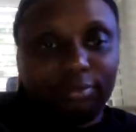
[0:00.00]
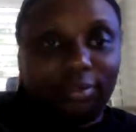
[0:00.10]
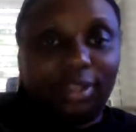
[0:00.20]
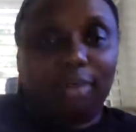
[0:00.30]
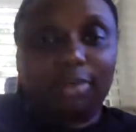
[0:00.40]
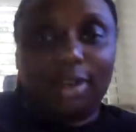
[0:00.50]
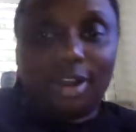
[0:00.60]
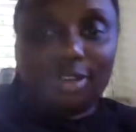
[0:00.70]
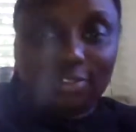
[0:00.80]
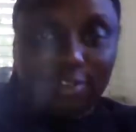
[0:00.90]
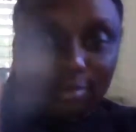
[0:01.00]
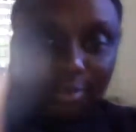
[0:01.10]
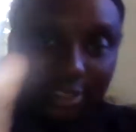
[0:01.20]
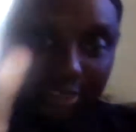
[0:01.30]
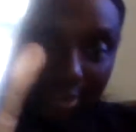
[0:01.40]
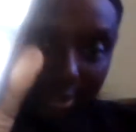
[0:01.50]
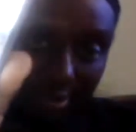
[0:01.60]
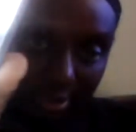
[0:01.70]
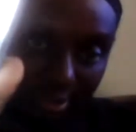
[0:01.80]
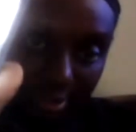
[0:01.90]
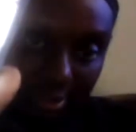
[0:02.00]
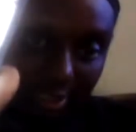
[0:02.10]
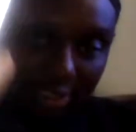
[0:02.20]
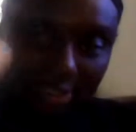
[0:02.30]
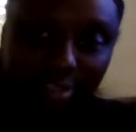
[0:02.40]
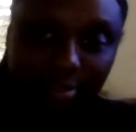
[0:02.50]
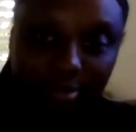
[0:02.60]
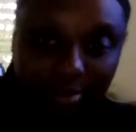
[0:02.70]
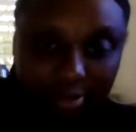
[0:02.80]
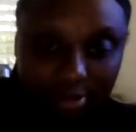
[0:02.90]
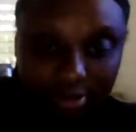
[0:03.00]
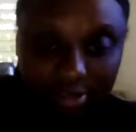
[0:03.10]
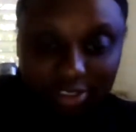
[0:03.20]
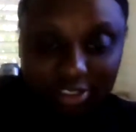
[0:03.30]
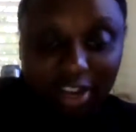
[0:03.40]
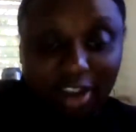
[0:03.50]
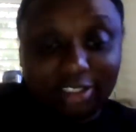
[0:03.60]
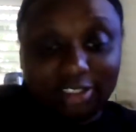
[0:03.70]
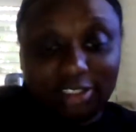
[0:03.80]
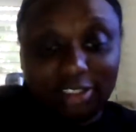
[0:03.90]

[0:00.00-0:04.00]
Now I'm calling from this text number so y'all can see.